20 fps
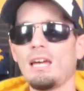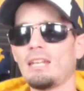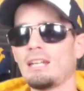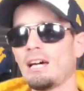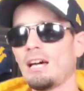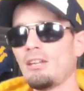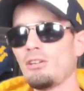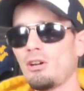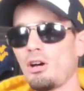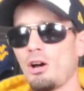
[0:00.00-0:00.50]
And
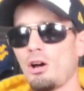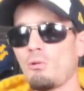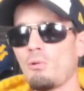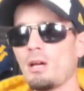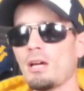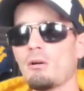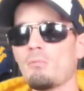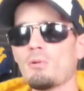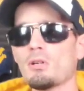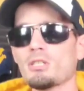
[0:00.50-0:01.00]
I know
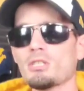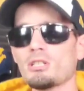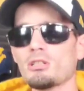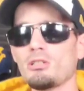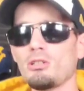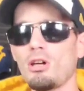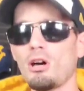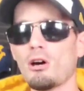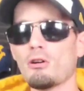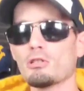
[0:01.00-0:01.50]
it was
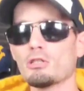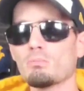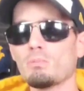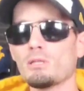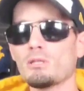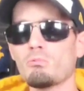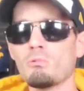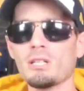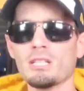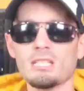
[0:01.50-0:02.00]
close
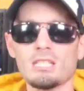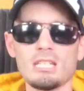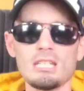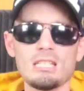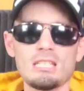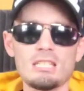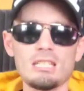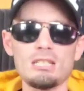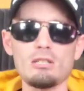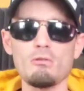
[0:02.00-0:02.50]
between
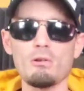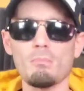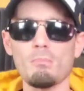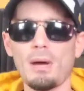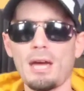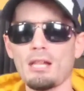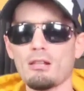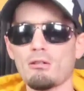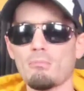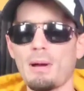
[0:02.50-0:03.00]
TCU and
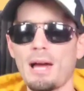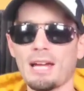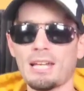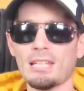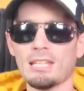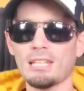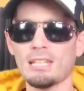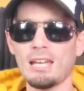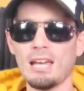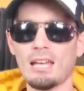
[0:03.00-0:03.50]
Baylor
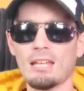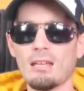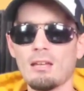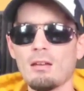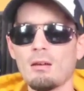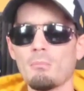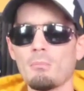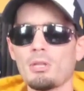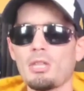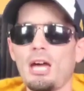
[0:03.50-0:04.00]
back in the day,
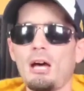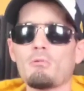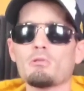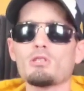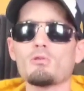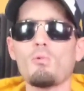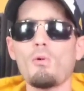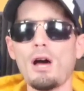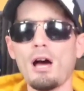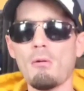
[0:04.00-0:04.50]
but that
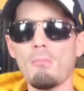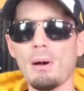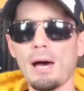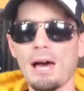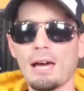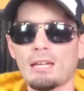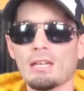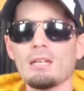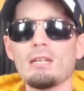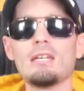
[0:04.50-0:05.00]
was a while
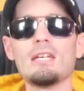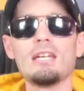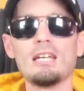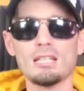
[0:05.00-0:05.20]
back.